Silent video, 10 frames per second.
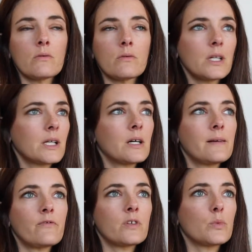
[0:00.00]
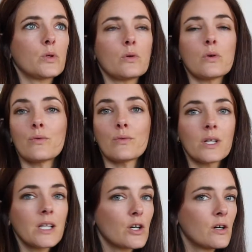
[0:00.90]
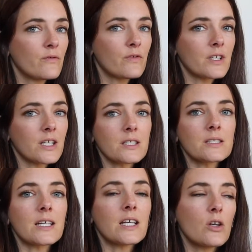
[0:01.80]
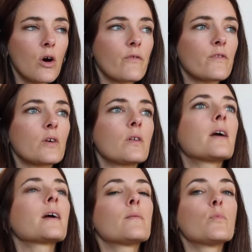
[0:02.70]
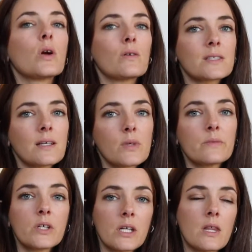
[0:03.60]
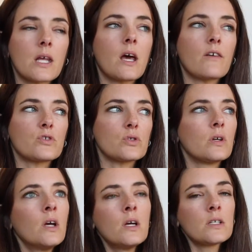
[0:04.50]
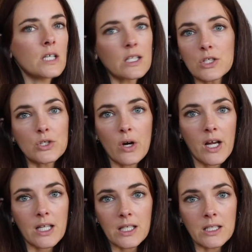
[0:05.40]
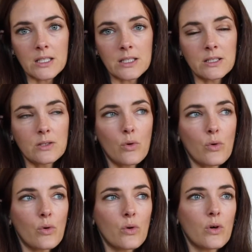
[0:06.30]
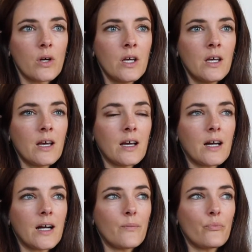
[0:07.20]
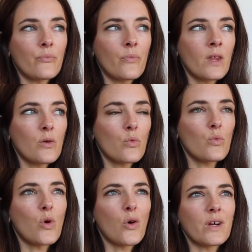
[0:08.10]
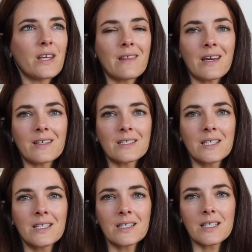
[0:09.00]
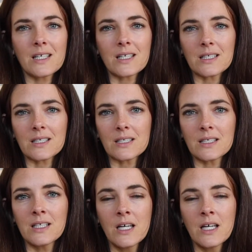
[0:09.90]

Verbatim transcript: really comfortable, really confident, and not feel like I'm wearing something I'm going to then have to take the dry cleaner or um, worry that uh,